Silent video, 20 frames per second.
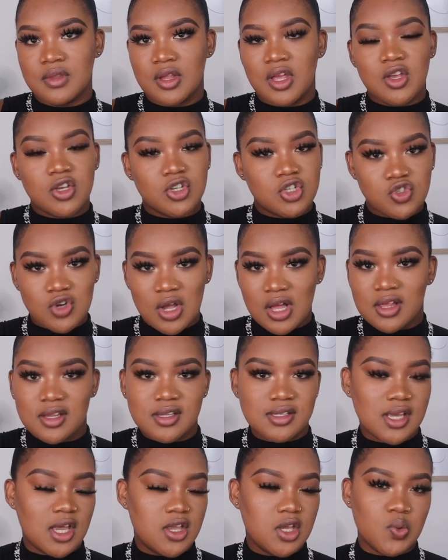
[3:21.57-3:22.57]
Your
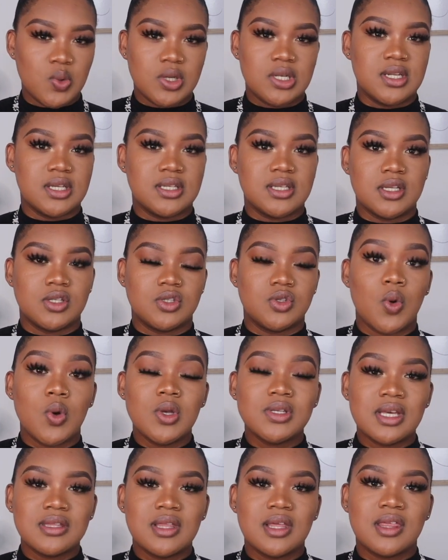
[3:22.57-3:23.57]
struggles and your weaknesses,
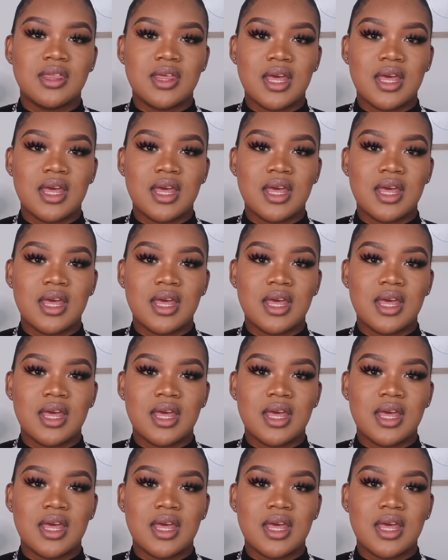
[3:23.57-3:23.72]
those are the